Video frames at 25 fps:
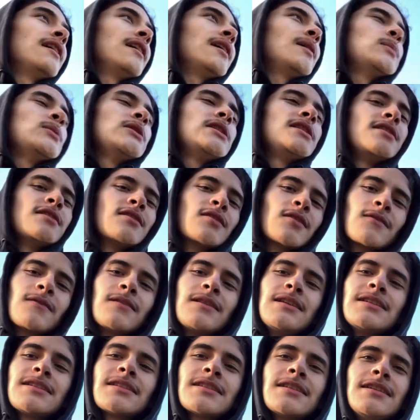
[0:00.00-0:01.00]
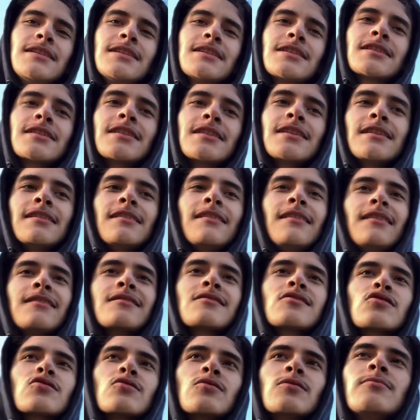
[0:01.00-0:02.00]
mean, you don't really see shit on
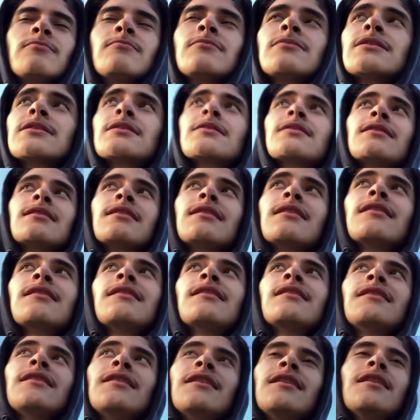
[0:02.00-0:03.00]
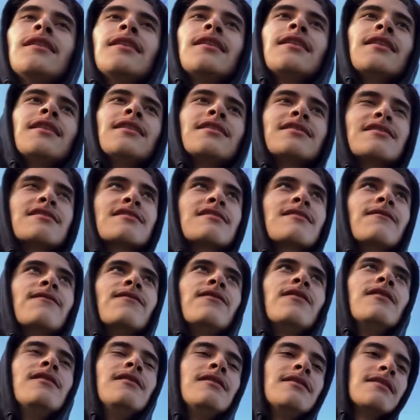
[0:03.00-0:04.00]
shrooms. It's just a
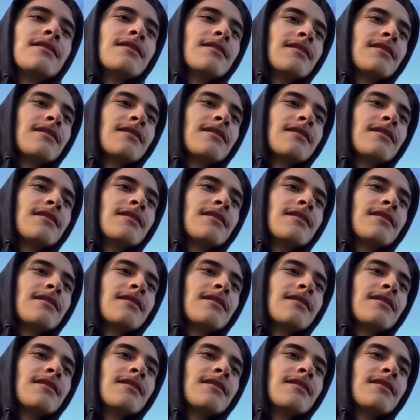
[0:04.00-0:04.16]
feeling,